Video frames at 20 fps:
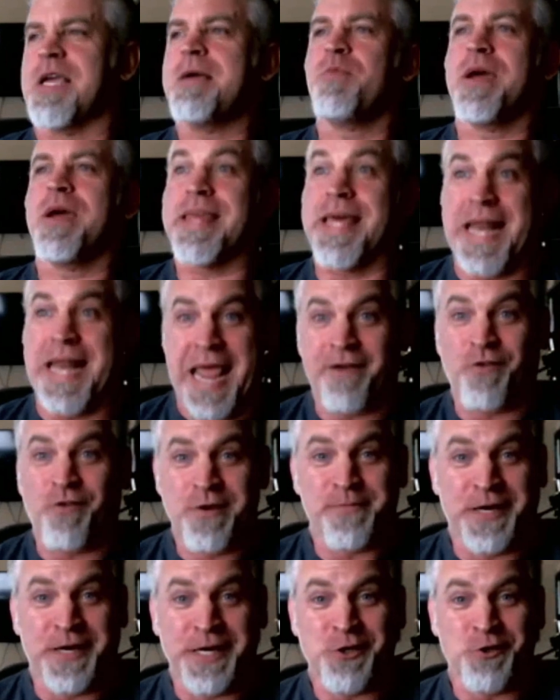In the same way that
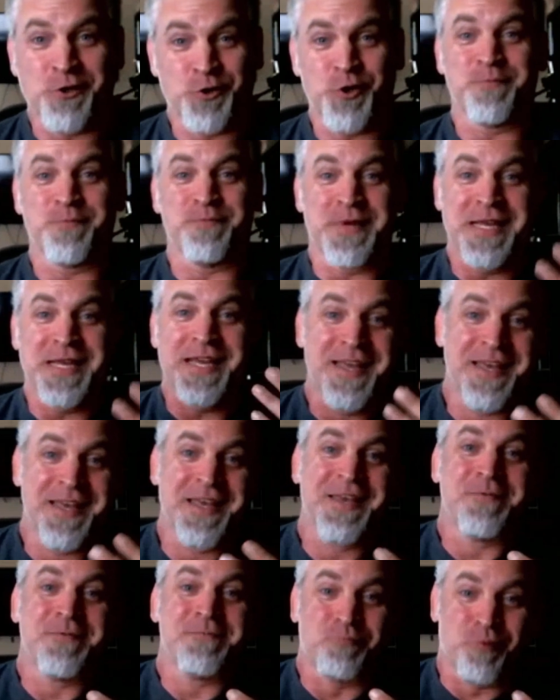everybody should be
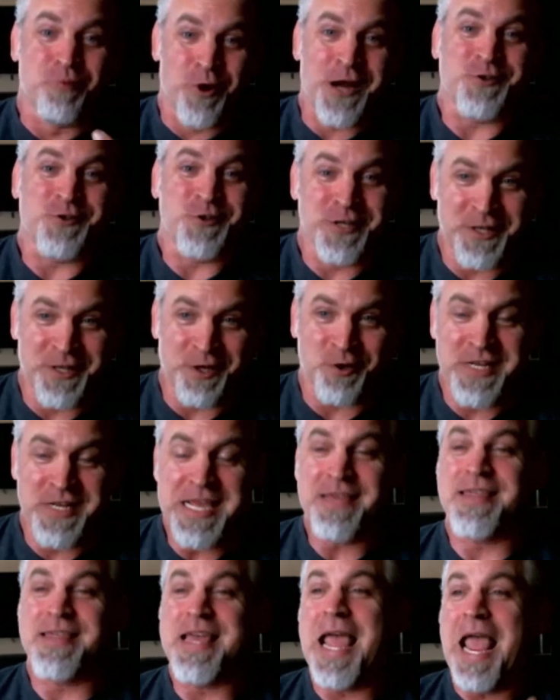brushing their
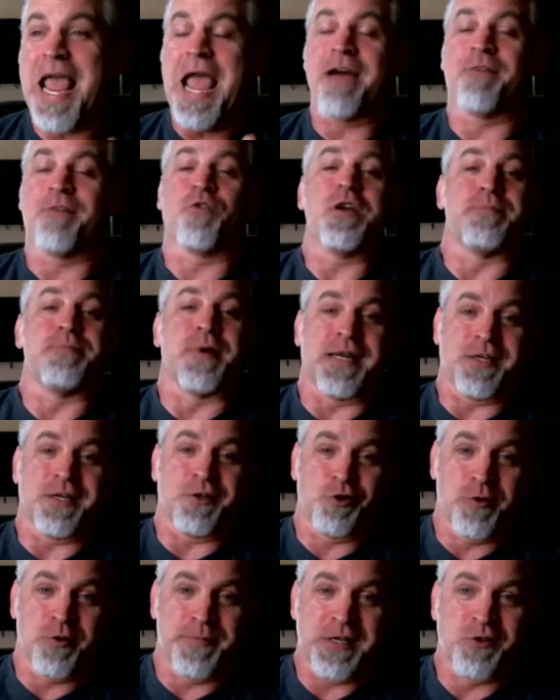teeth,
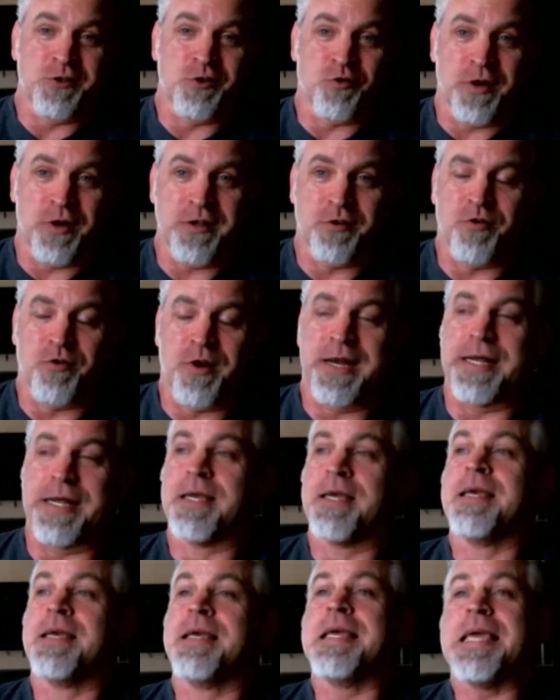everybody should be strength
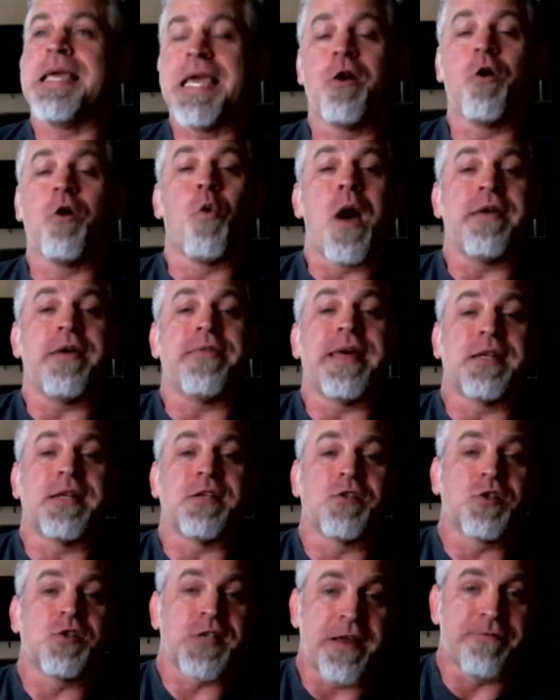training in a way
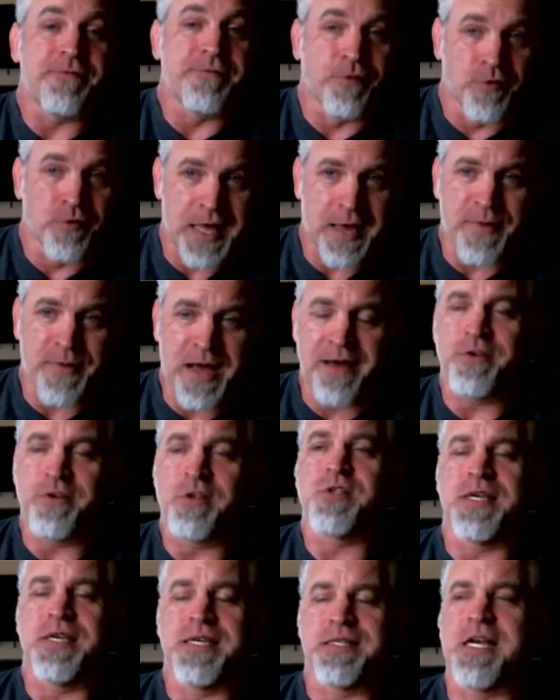that is safe for them.
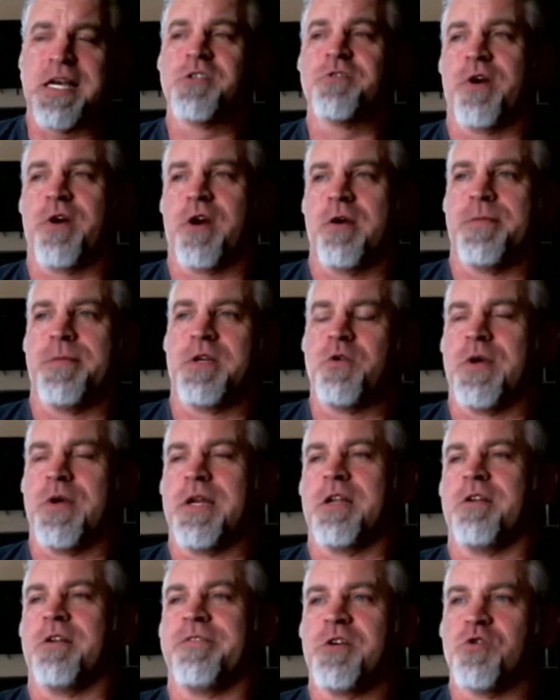Obviously, it does vary
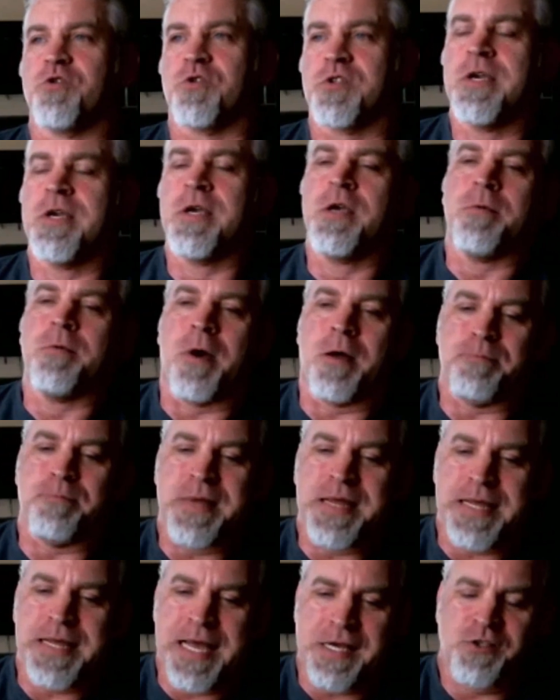between individuals,
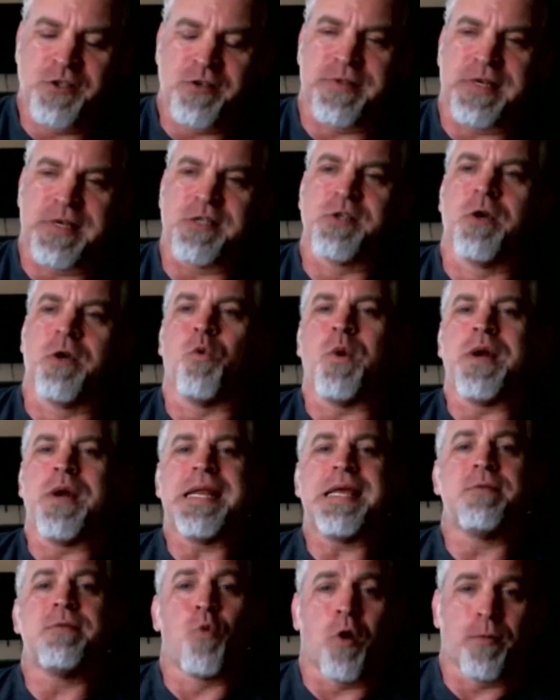but because of this,
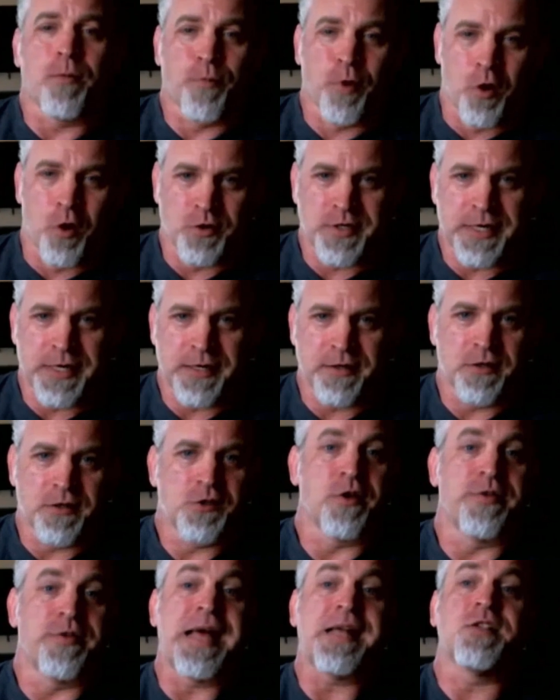we need more
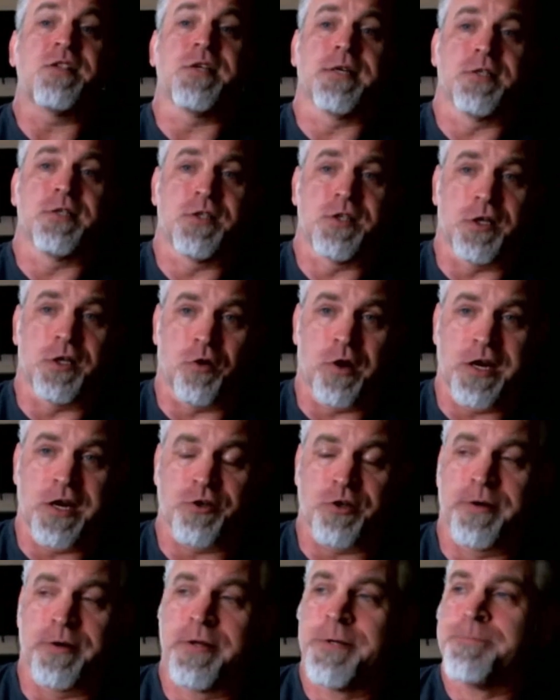protein, so that's a
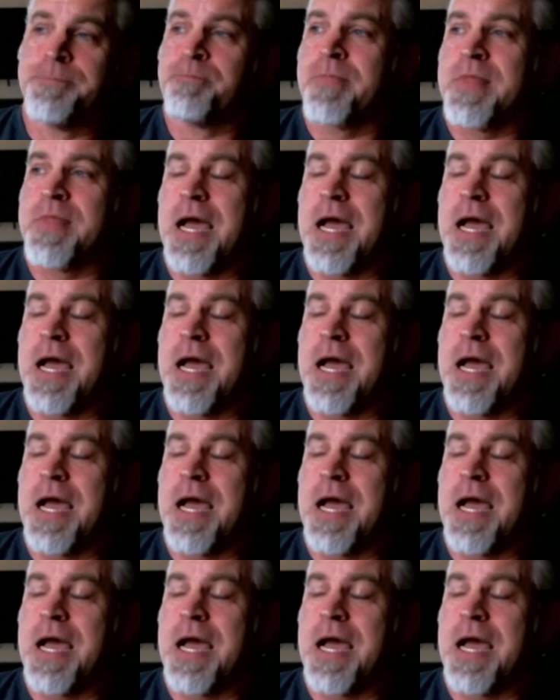consideration.